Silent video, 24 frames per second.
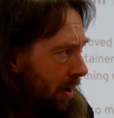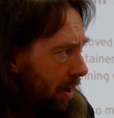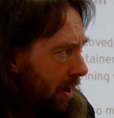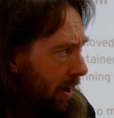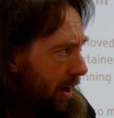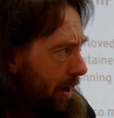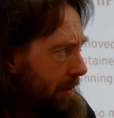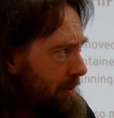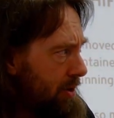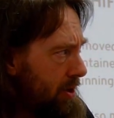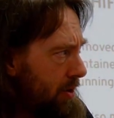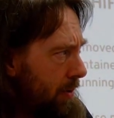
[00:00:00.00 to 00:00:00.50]

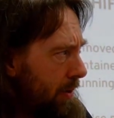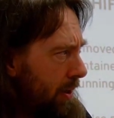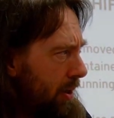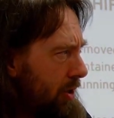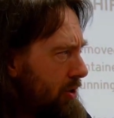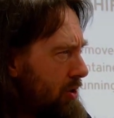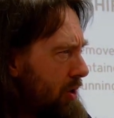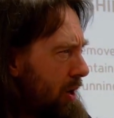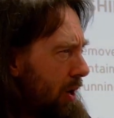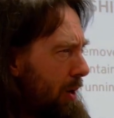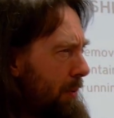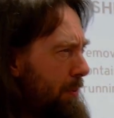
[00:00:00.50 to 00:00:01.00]
And I was doing a
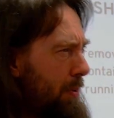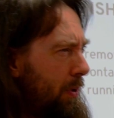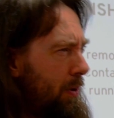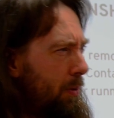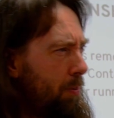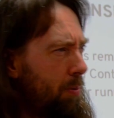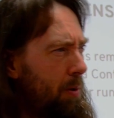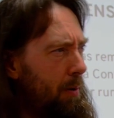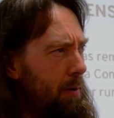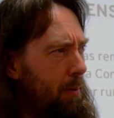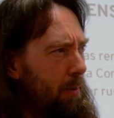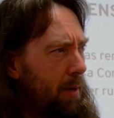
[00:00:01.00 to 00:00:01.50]
job
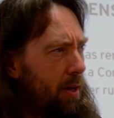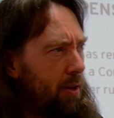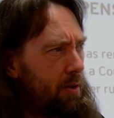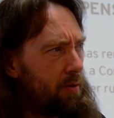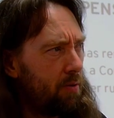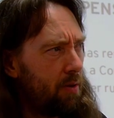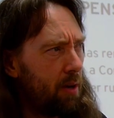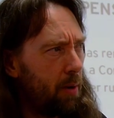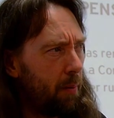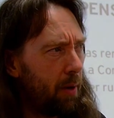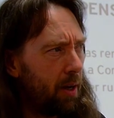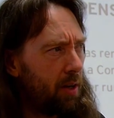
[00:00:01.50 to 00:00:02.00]
probably about
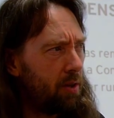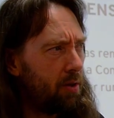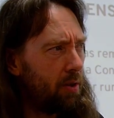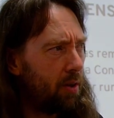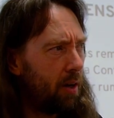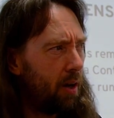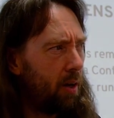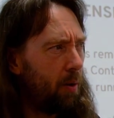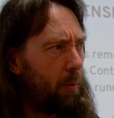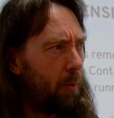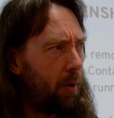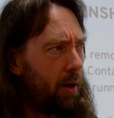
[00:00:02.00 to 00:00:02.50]
3 weeks
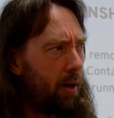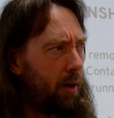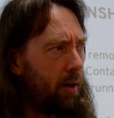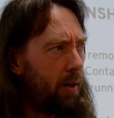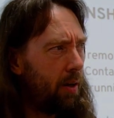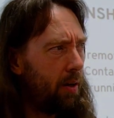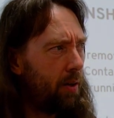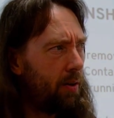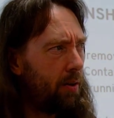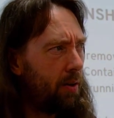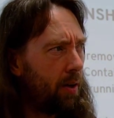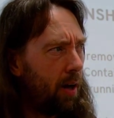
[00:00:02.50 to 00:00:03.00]
ago
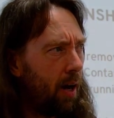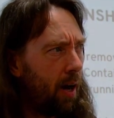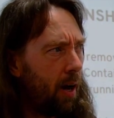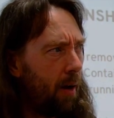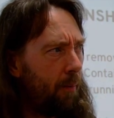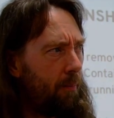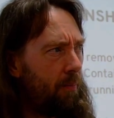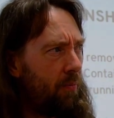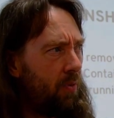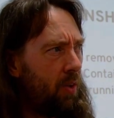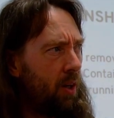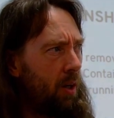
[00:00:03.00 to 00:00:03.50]
with
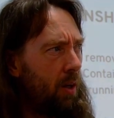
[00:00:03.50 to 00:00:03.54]
a